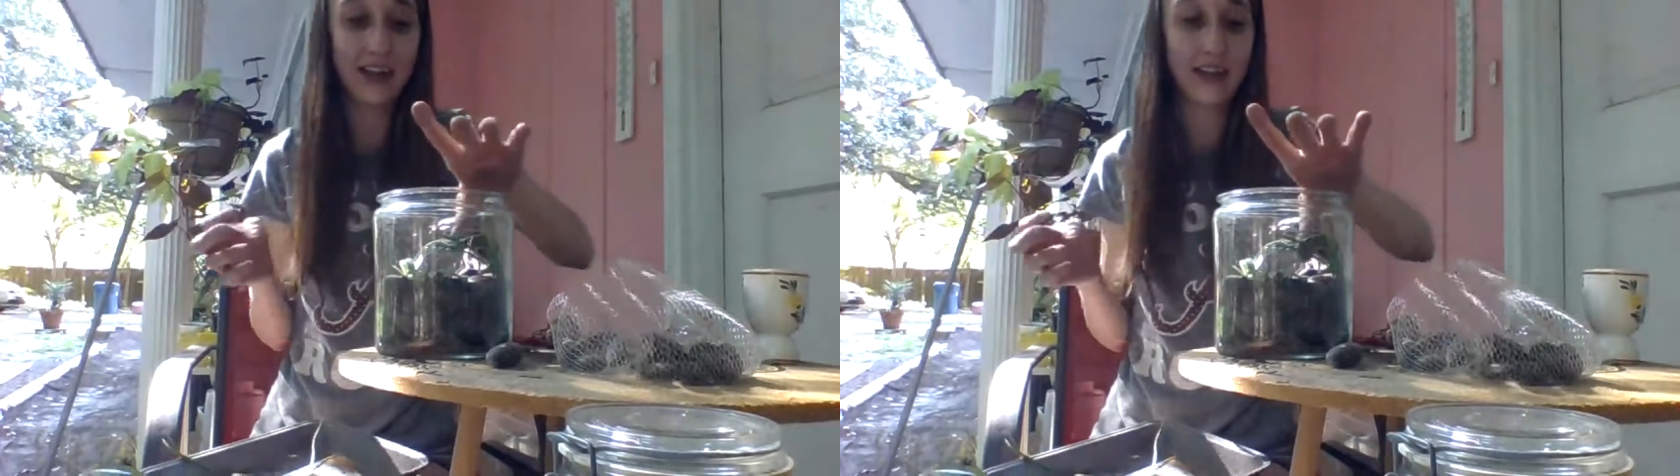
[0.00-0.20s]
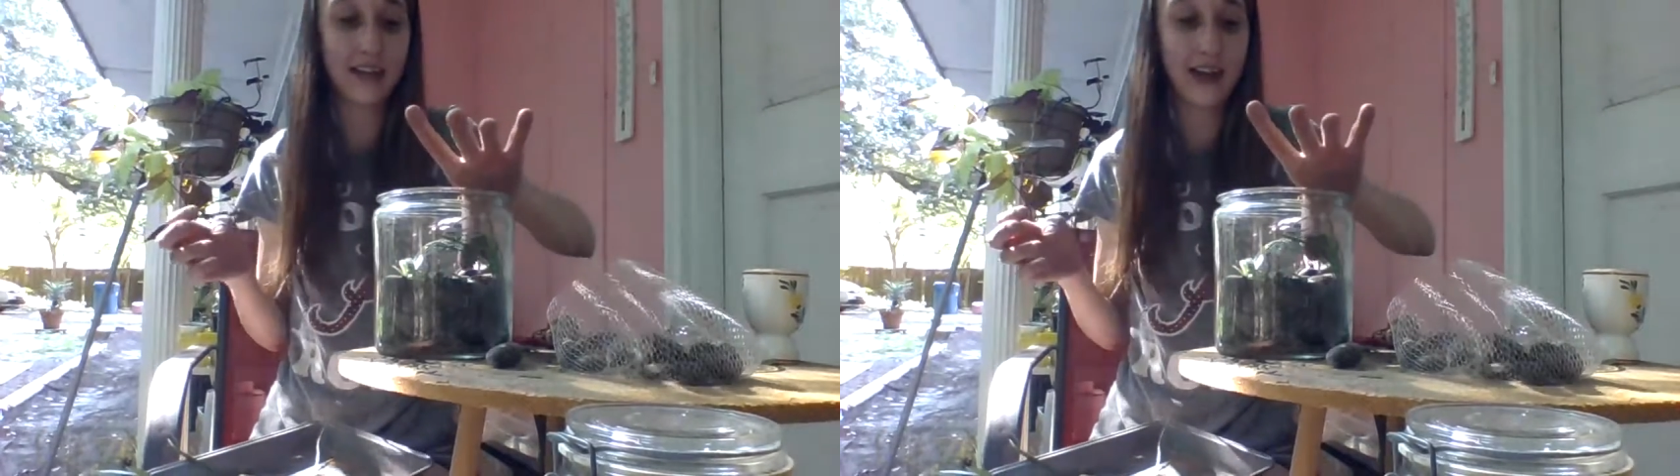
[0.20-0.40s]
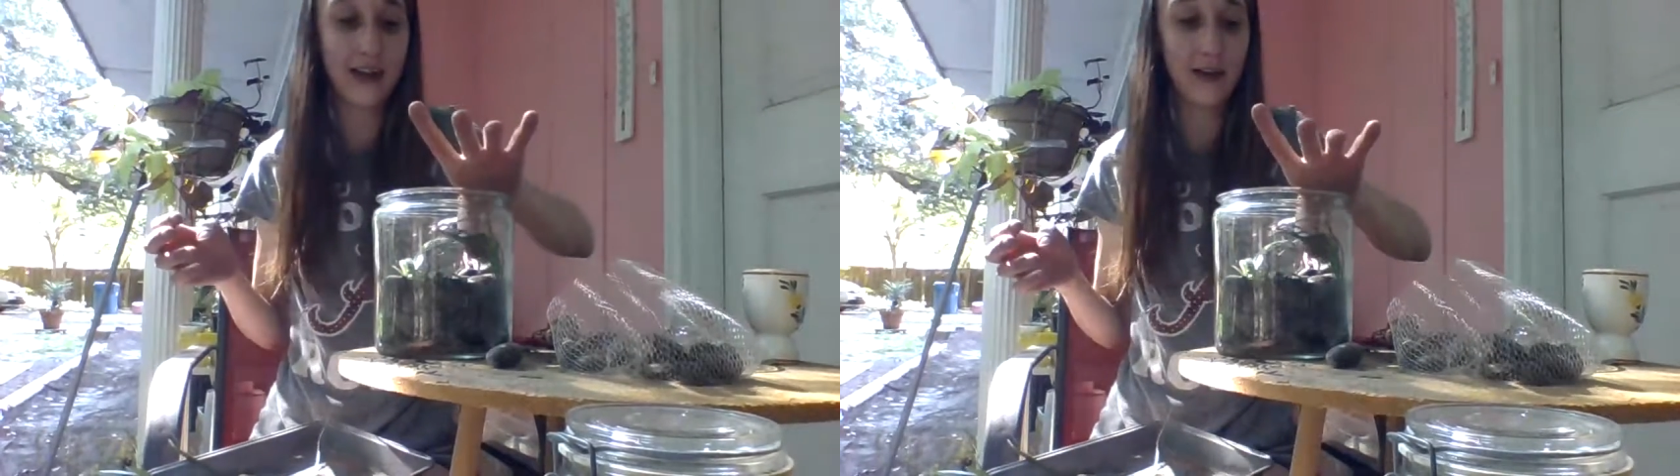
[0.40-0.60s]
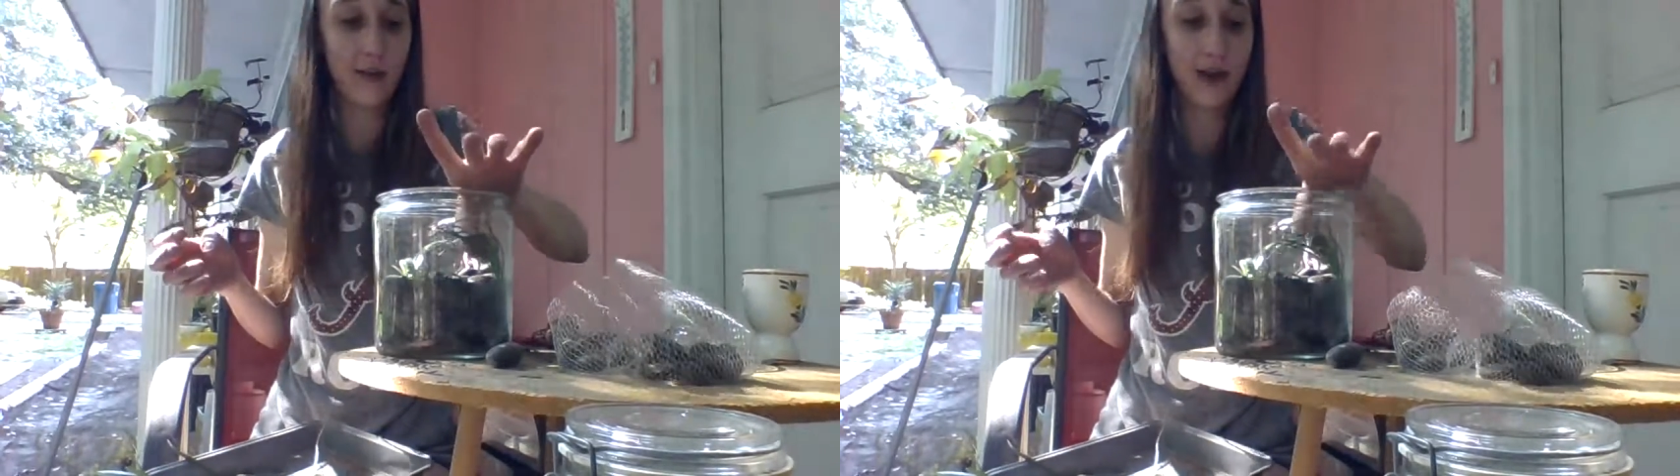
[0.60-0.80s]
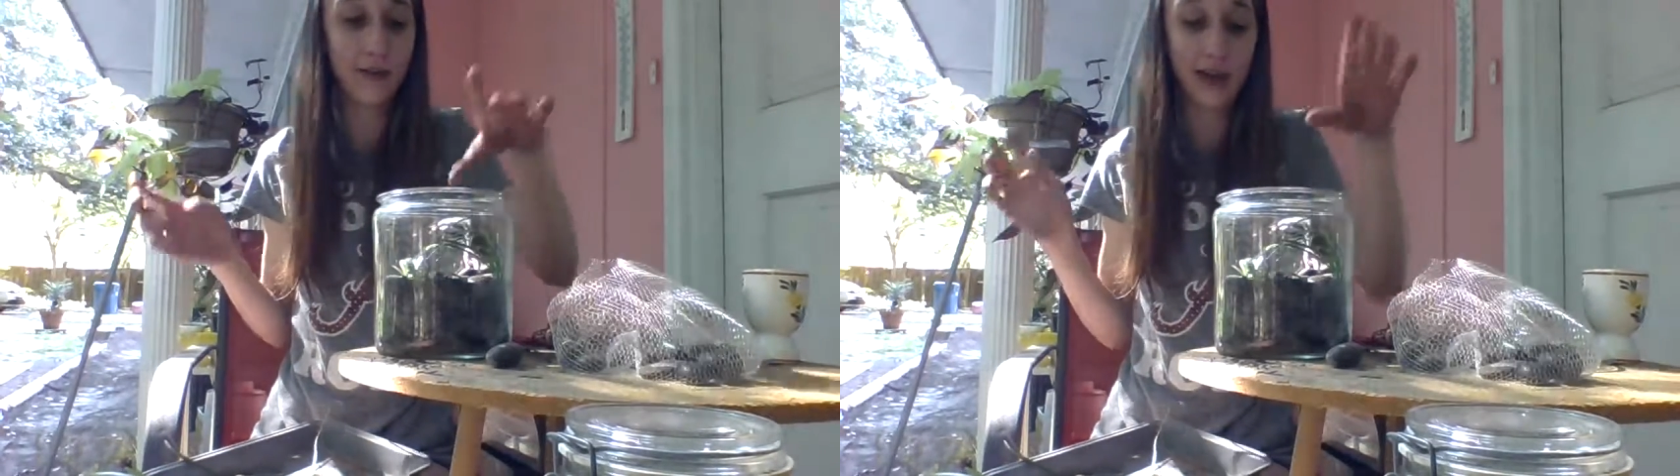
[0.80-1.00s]

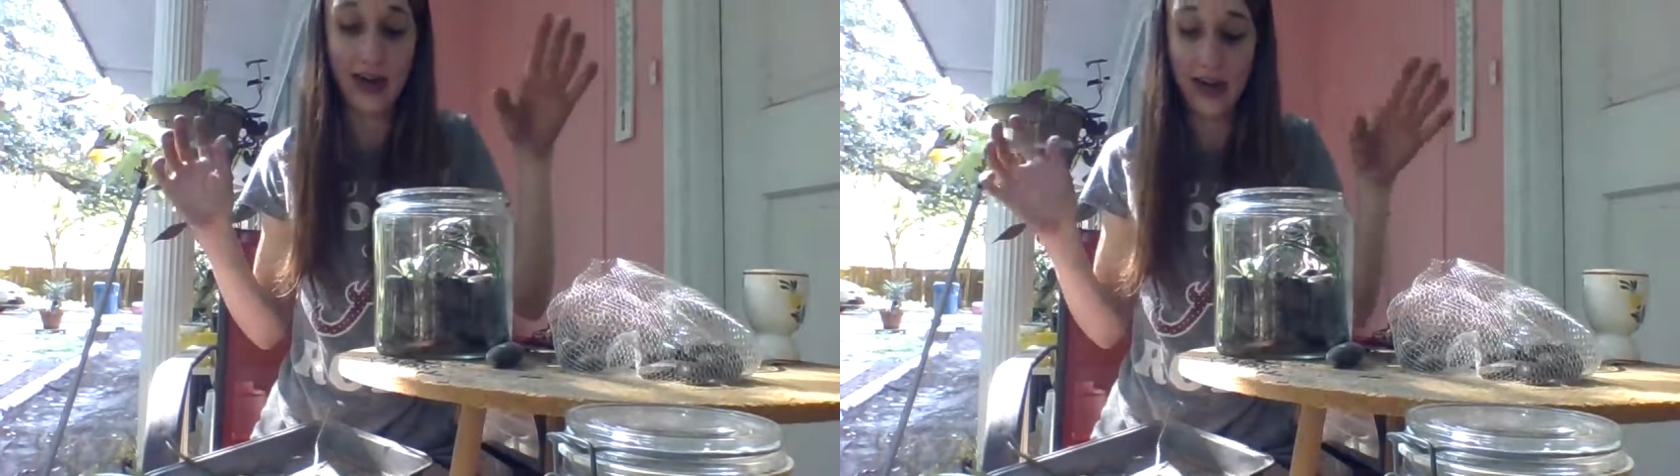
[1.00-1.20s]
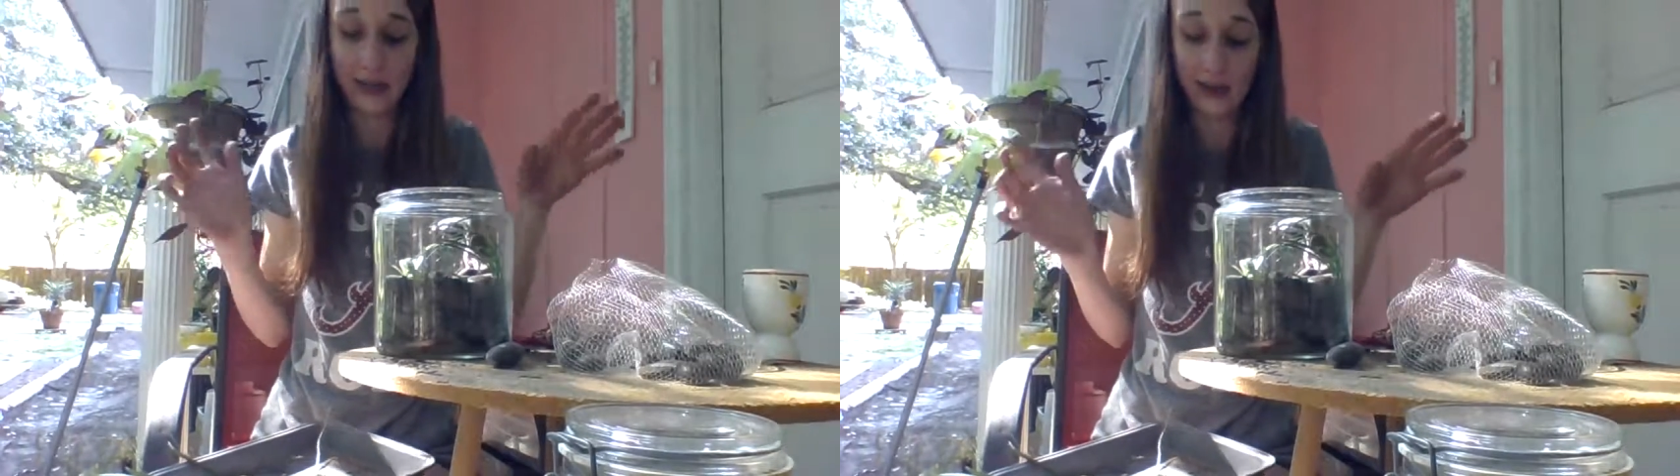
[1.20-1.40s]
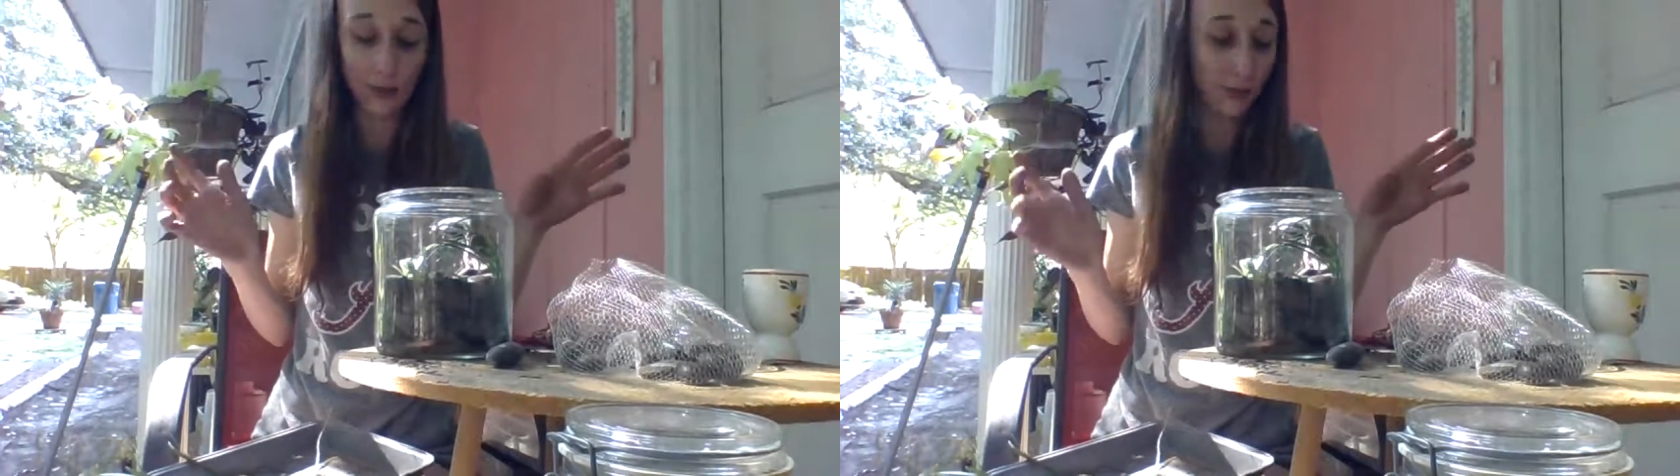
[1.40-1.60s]
so I'm going to add a couple